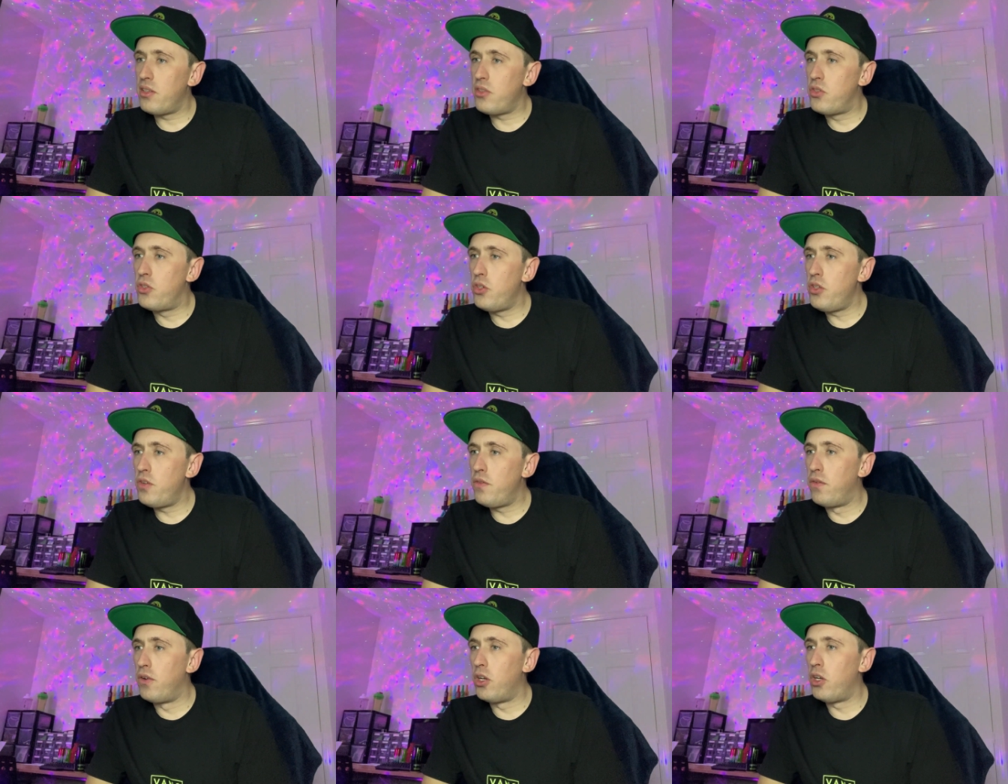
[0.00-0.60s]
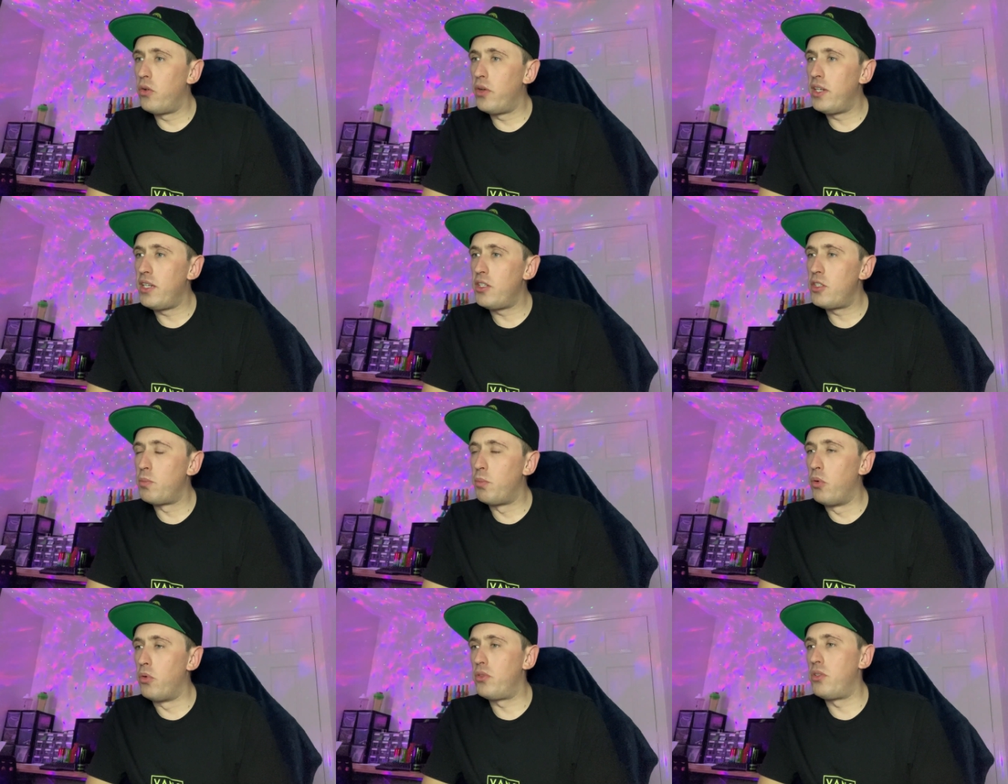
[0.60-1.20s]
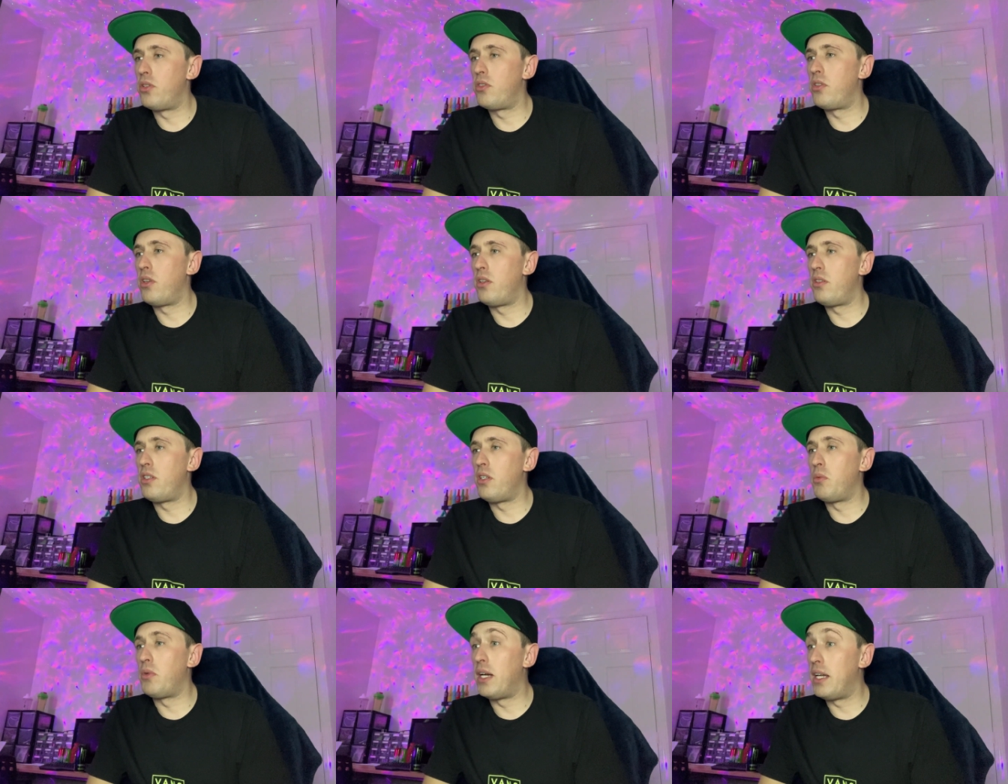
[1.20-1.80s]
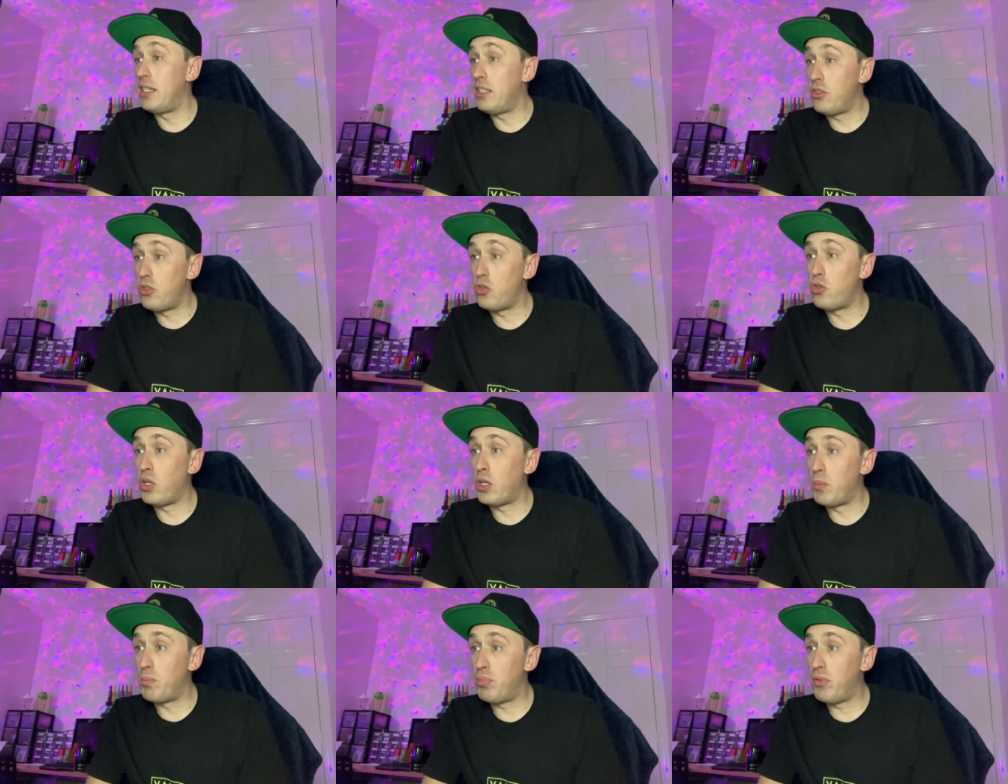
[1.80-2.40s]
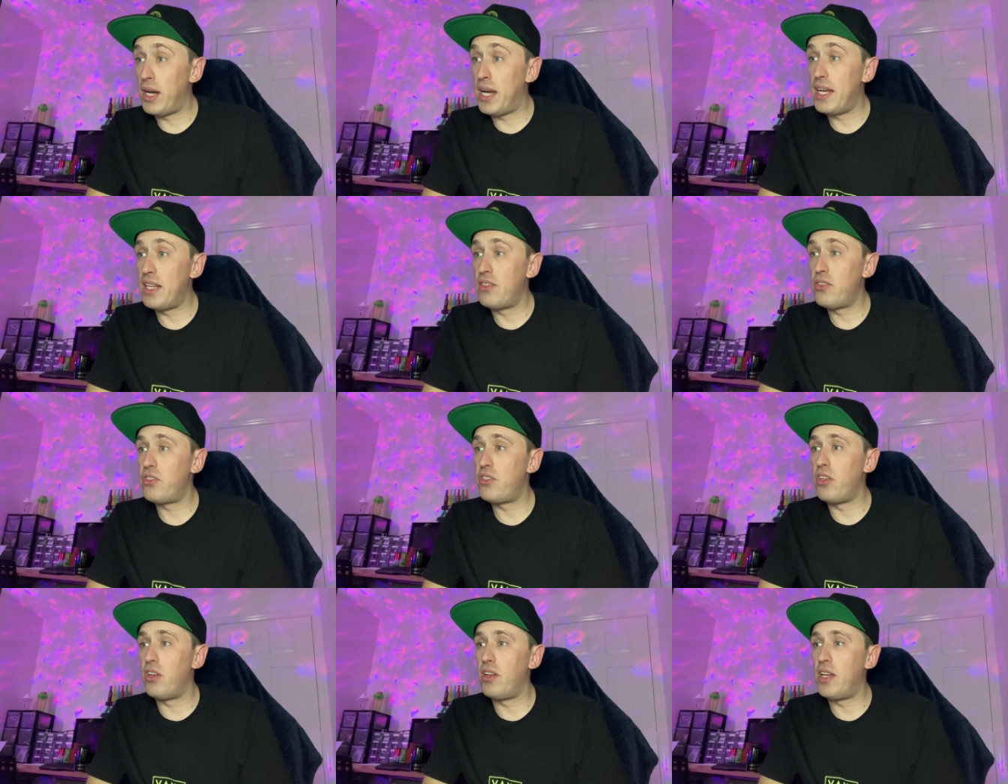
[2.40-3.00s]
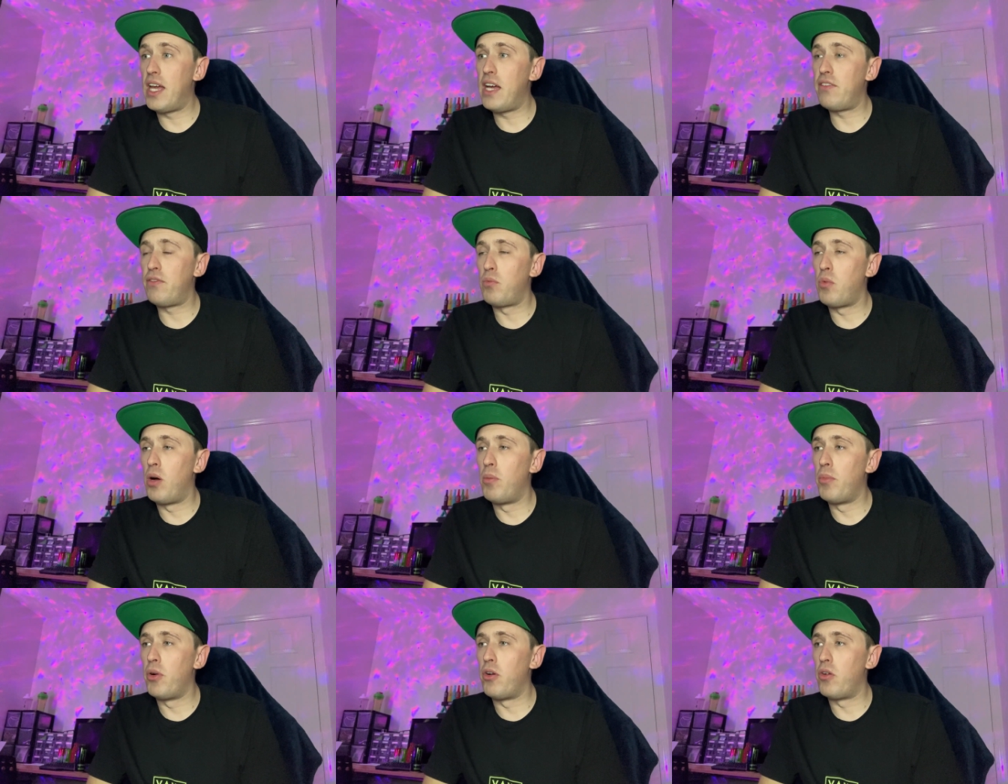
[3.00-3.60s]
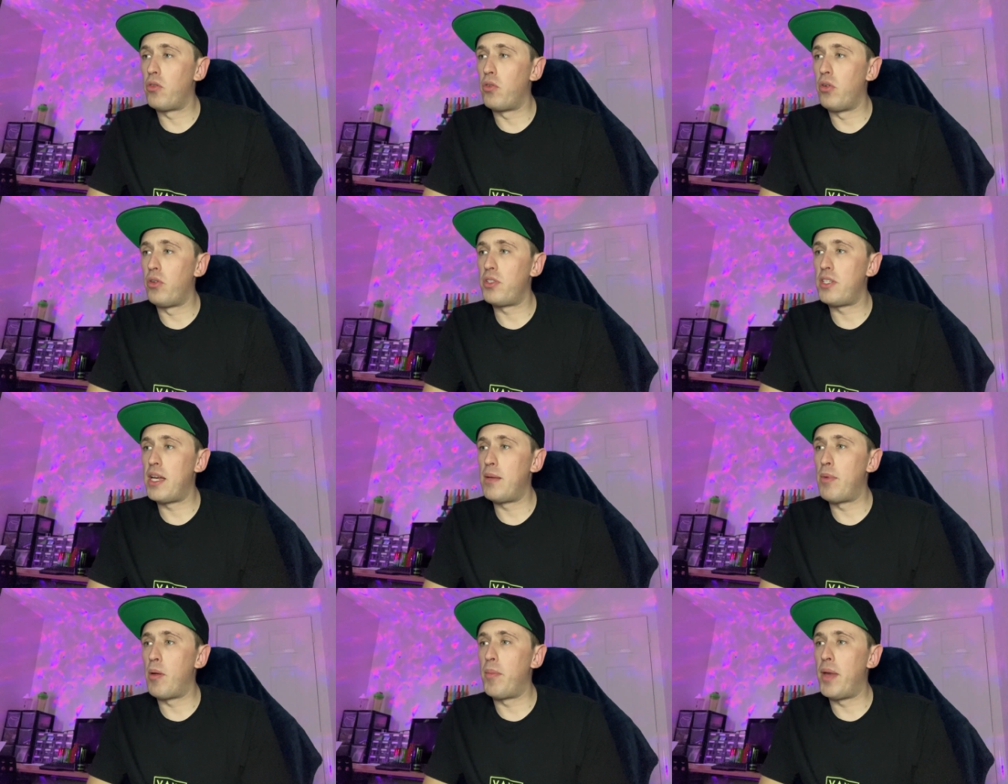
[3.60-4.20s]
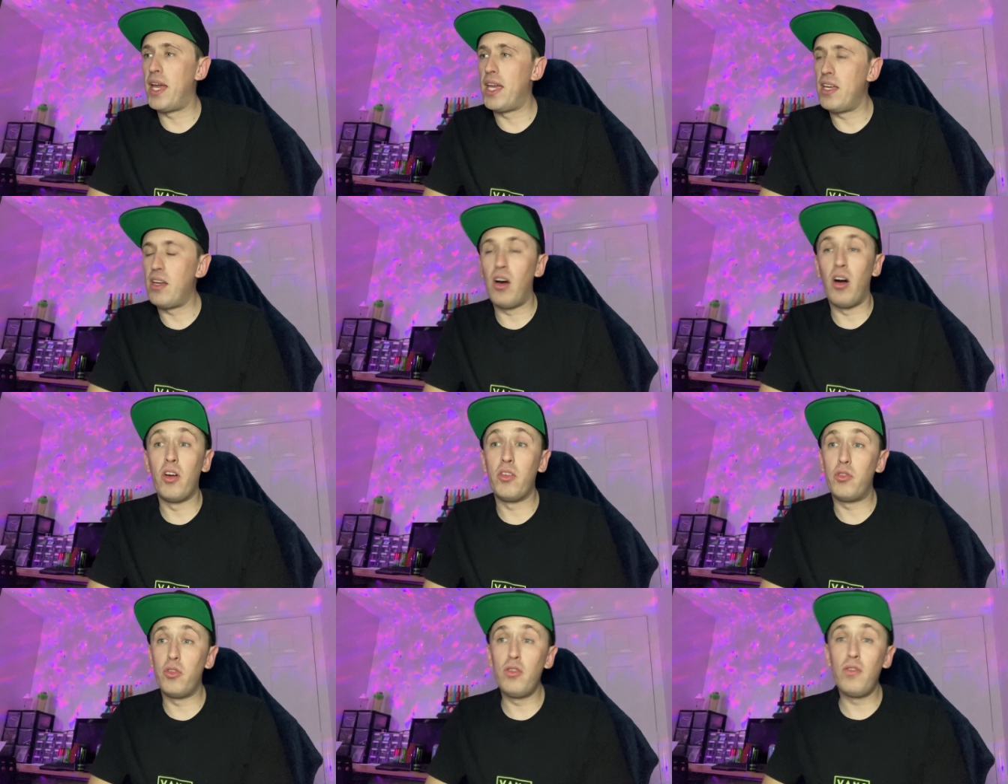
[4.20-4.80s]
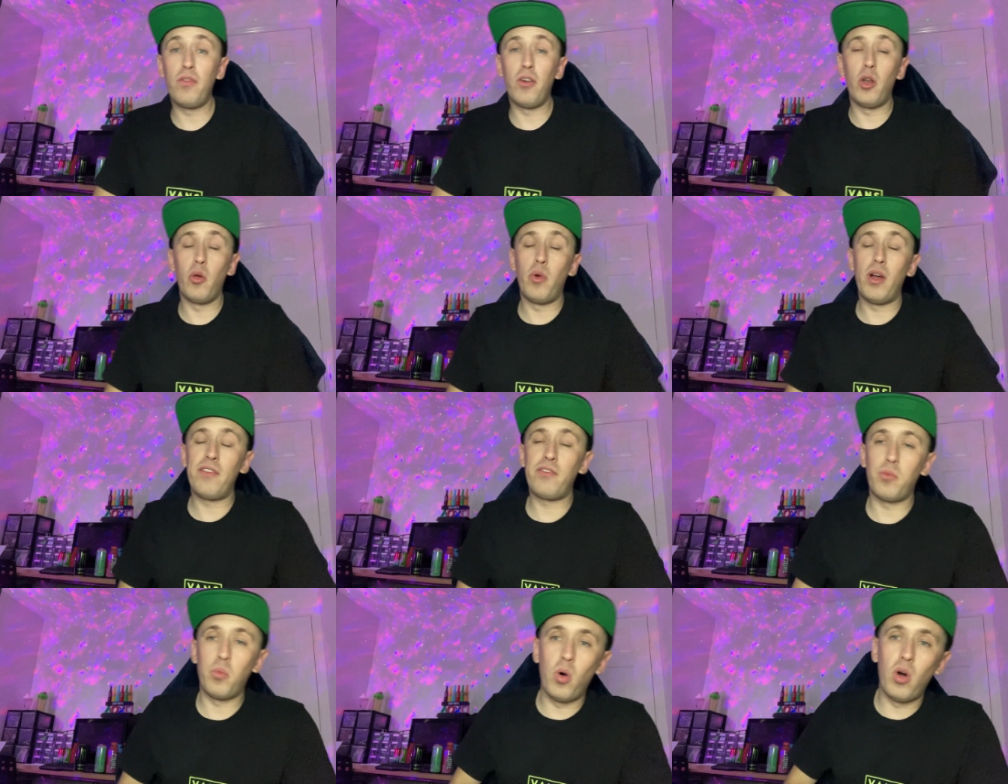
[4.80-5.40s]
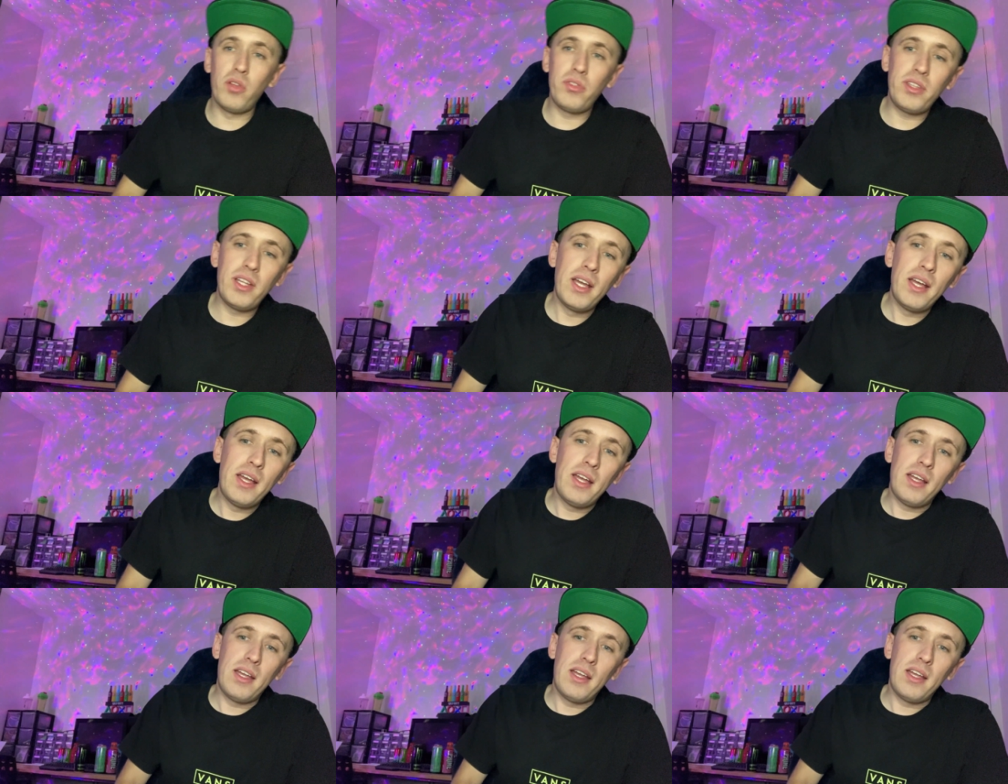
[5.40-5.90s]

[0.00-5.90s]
do you follow any sports associated with energy drink brands? F1 motocross MMA. I do follow F1.